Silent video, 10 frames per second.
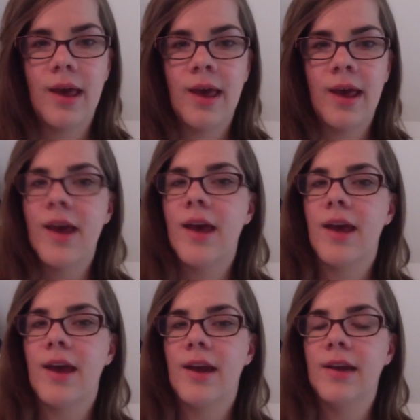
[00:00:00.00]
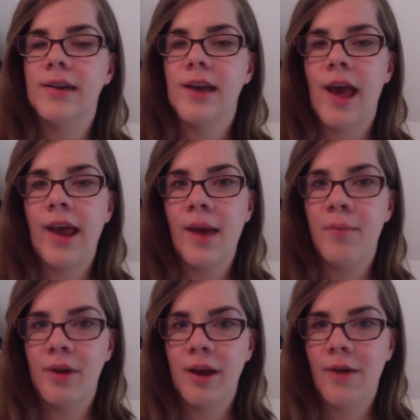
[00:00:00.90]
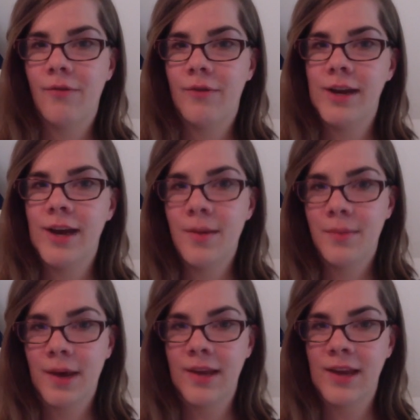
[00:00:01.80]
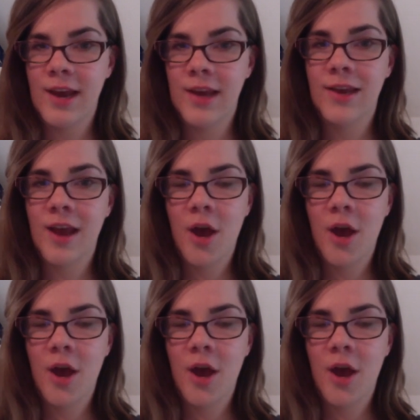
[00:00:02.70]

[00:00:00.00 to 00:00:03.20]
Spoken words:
and I kept putting off reading it because it is